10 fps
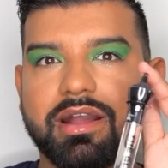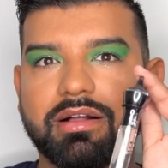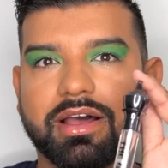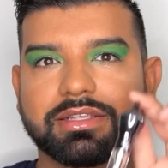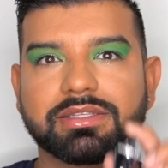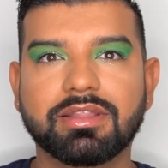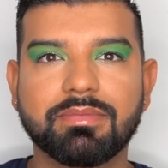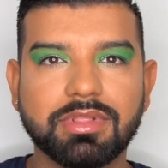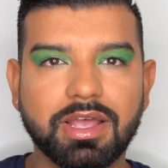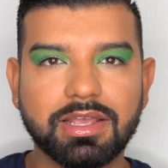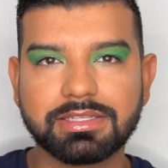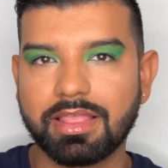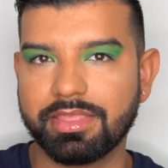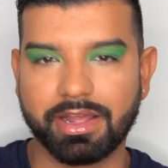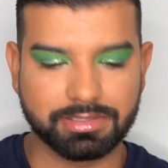Glosson lip gloss.
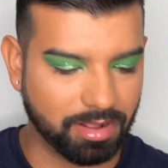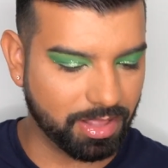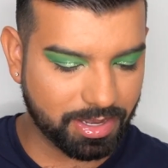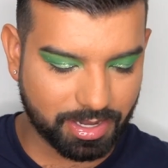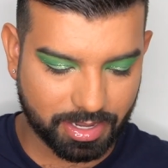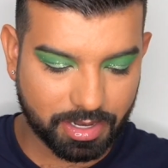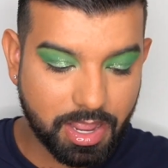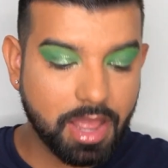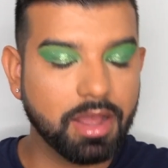That's all I did.